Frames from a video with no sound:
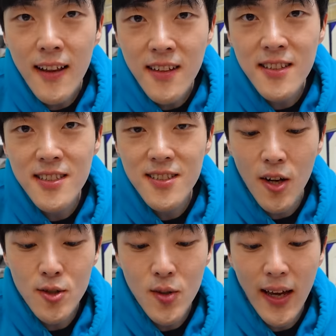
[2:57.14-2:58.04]
I think this is
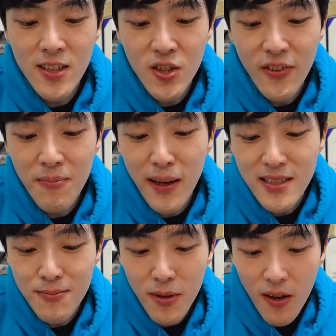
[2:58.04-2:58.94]
also
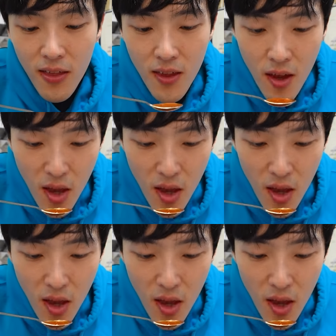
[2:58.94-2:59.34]
anchovy-based broth.